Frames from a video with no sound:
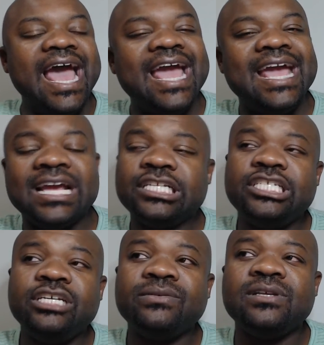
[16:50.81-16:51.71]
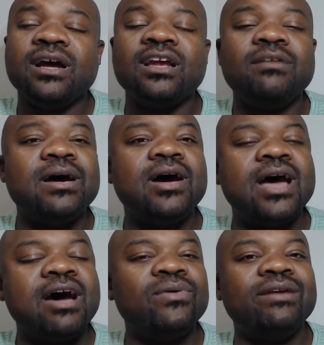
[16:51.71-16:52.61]
And she was talking about
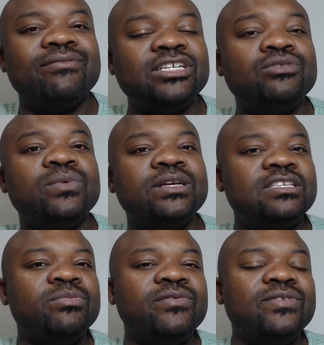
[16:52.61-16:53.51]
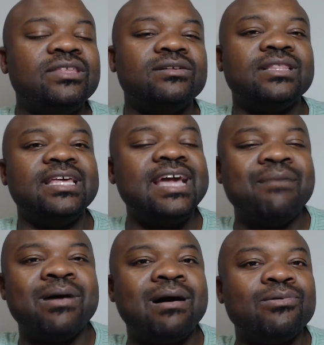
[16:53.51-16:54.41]
how whenever she went to the movie theater, they got
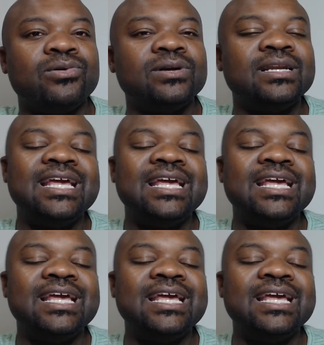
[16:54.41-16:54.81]
popcorn